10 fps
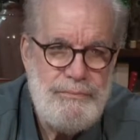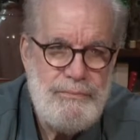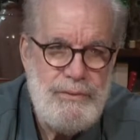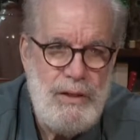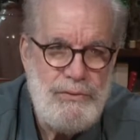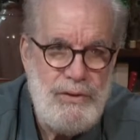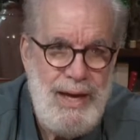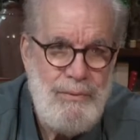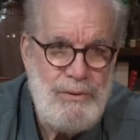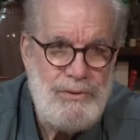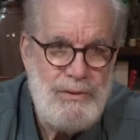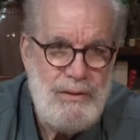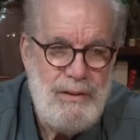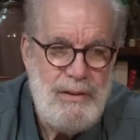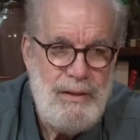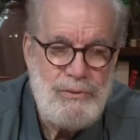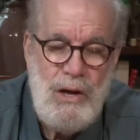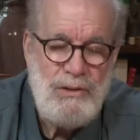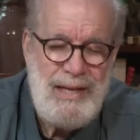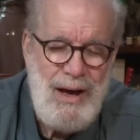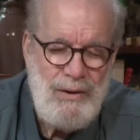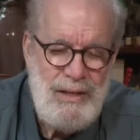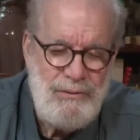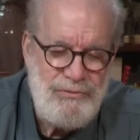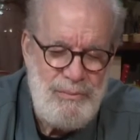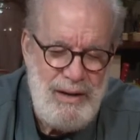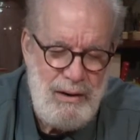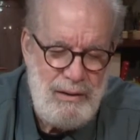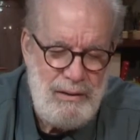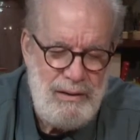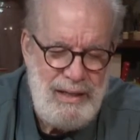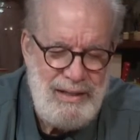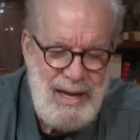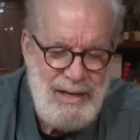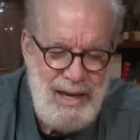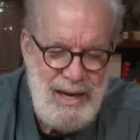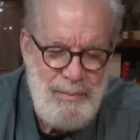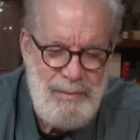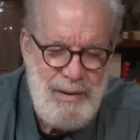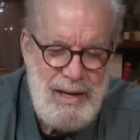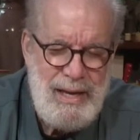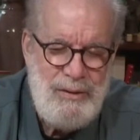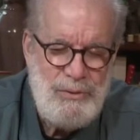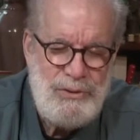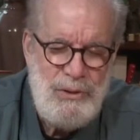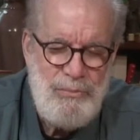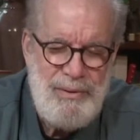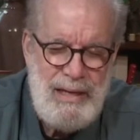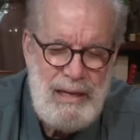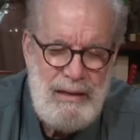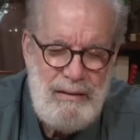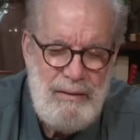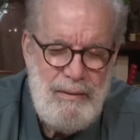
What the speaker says: You know, so it was all downhill from there at that day. I mean, my head was so big.